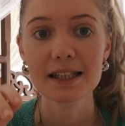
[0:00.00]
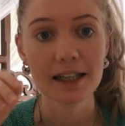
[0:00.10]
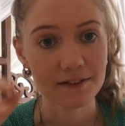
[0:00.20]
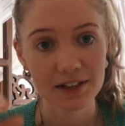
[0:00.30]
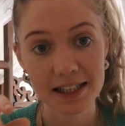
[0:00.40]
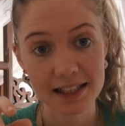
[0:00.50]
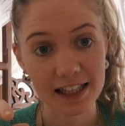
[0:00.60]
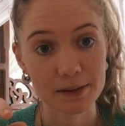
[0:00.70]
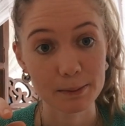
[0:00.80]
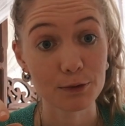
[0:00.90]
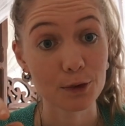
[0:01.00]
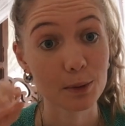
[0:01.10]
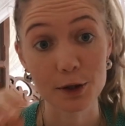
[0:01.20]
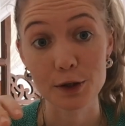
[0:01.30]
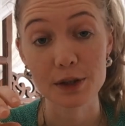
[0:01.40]
I've done diving before,
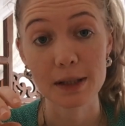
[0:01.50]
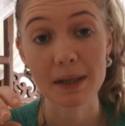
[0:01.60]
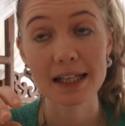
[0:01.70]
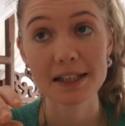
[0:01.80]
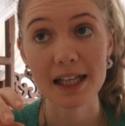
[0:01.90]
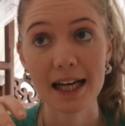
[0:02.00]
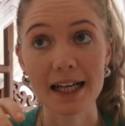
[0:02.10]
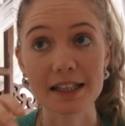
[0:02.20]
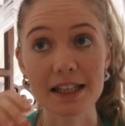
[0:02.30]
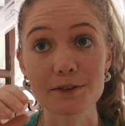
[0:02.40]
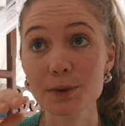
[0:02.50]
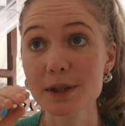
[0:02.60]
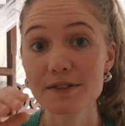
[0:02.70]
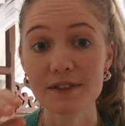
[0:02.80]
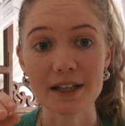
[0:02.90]
but not very much, and I've
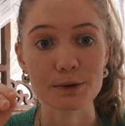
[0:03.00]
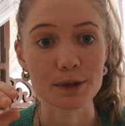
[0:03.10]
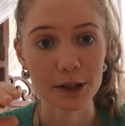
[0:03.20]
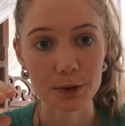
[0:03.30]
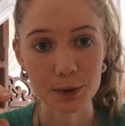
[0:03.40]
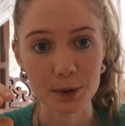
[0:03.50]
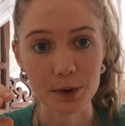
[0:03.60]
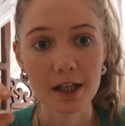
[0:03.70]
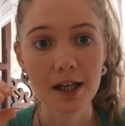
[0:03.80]
always found it really cool.